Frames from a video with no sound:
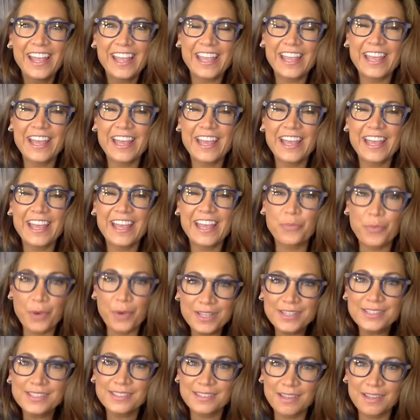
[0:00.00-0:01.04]
And
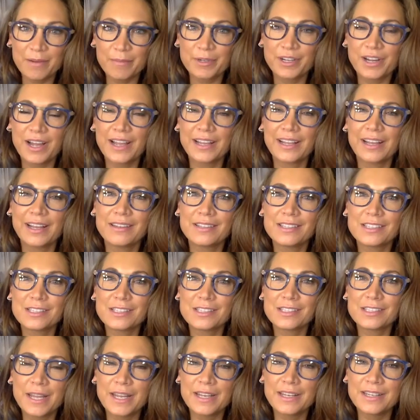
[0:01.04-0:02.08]
one summer, I got to
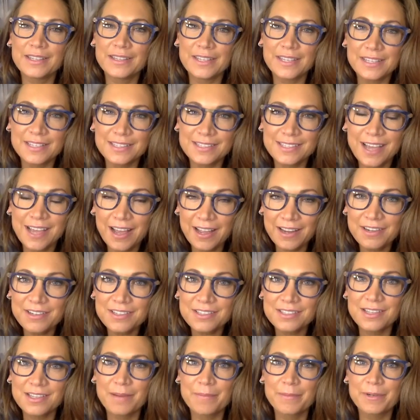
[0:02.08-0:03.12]
spend the entire
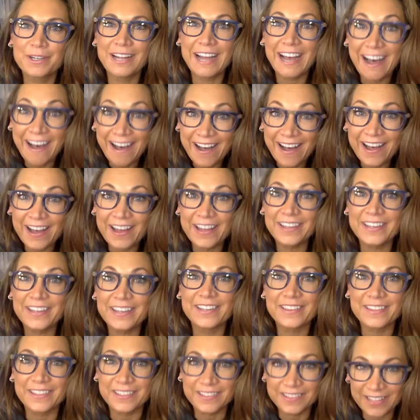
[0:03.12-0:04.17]
summer on
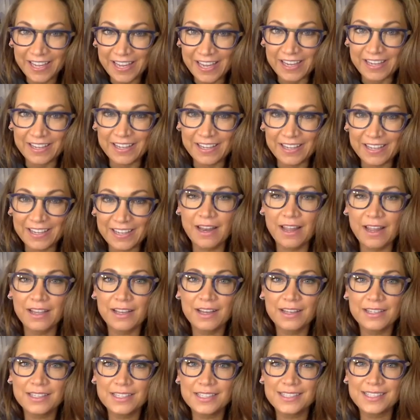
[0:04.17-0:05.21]
the lake and I
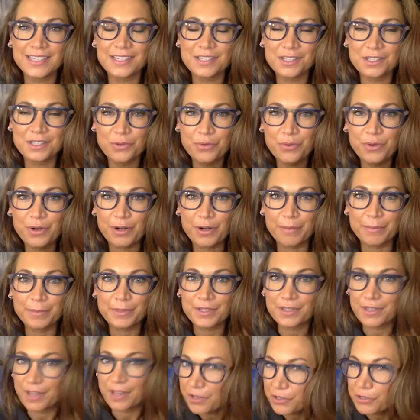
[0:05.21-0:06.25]
got to see storms,
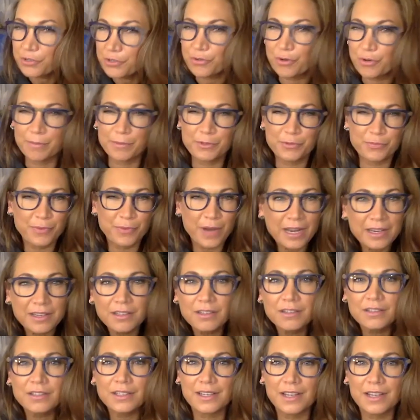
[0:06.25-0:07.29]
thunderstorms
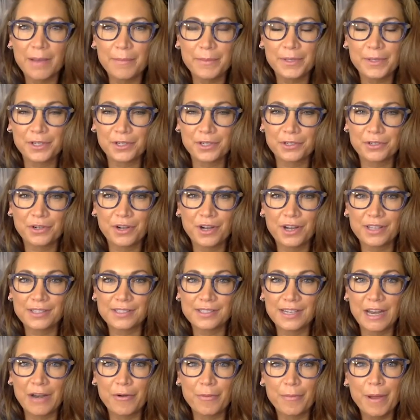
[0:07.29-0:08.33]
regularly coming across.
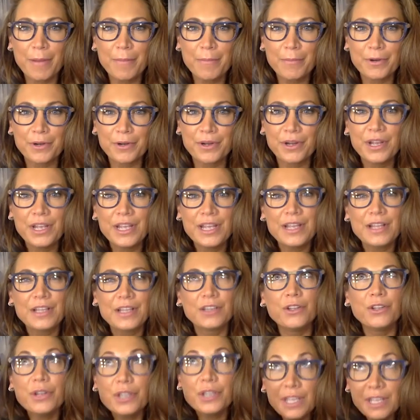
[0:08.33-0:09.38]
And I remember
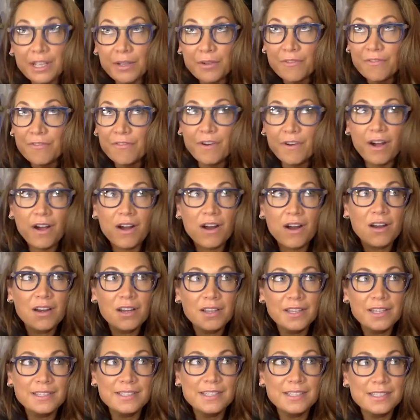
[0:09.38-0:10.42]
looking far
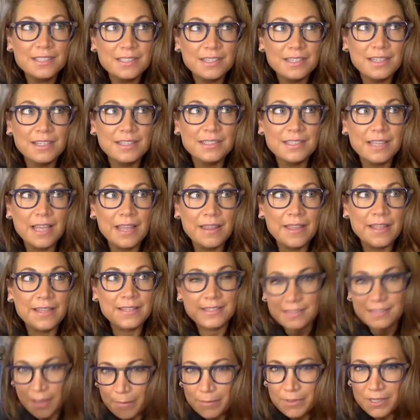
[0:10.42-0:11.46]
in the distance, and then
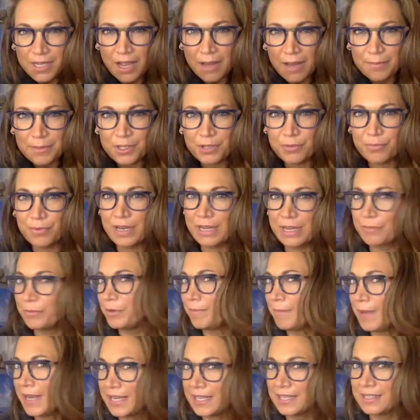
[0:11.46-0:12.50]
sometimes the rain would
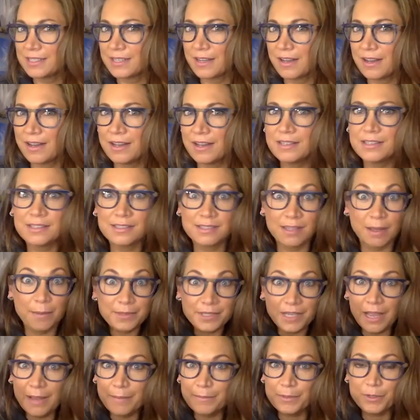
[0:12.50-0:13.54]
make it to us,
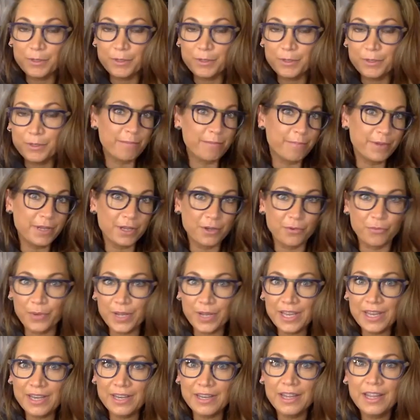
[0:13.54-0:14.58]
sometimes it would be big
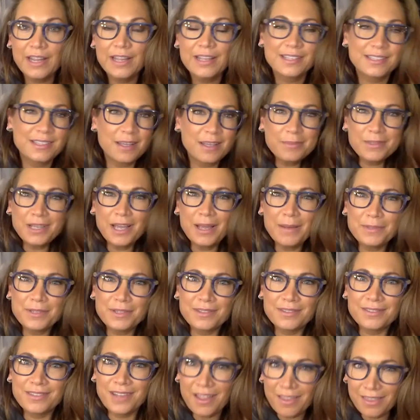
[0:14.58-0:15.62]
wind, sometimes
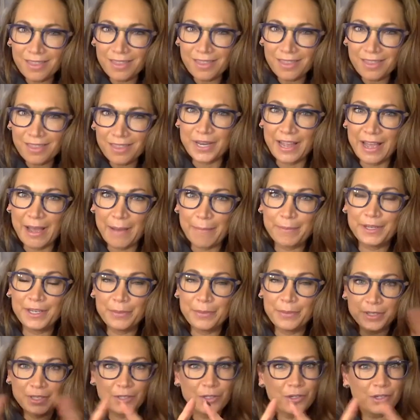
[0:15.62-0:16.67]
nothing would happen. It
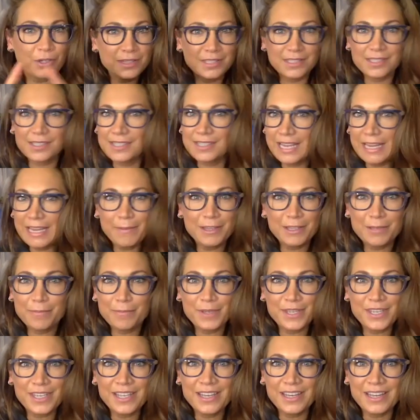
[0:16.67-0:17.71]
would look the same at the
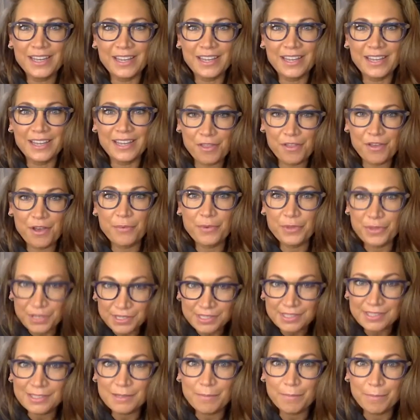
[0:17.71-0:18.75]
beginning. And I thought, well,
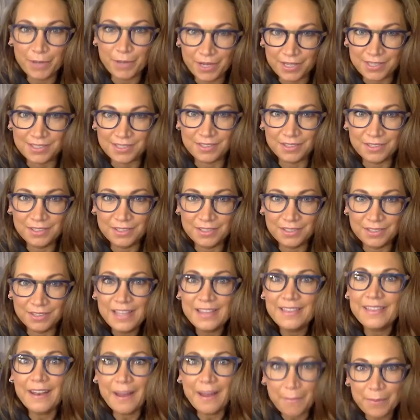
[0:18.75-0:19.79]
this is a puzzle
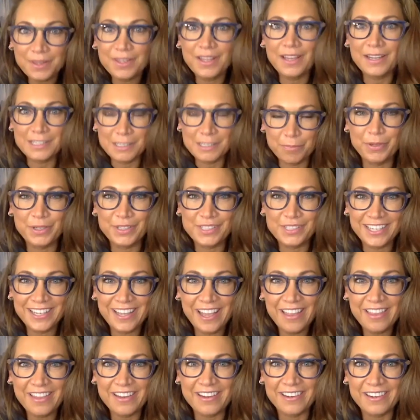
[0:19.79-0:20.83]
that I would like to put
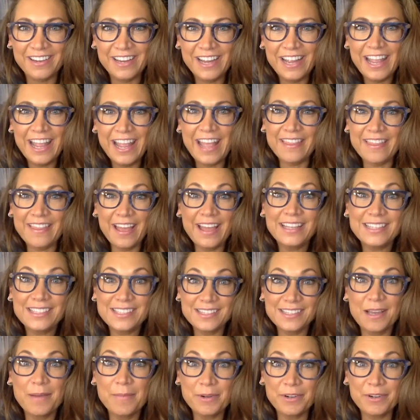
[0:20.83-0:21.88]
together. And that
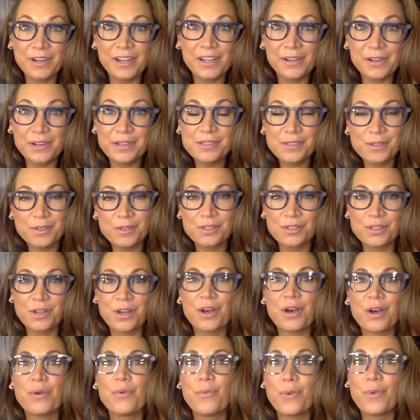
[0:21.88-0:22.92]
summer, I also
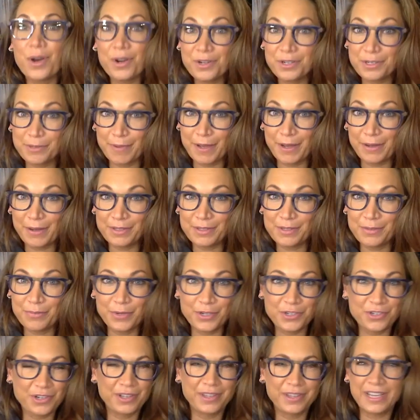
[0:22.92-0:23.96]
saw waterspouts,
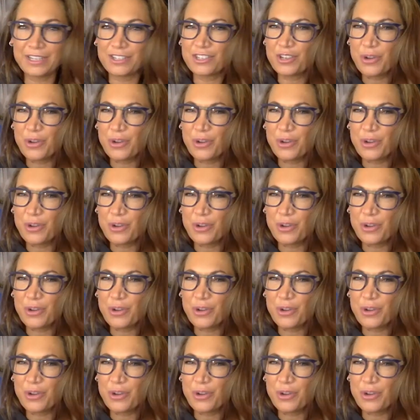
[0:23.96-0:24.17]
which are like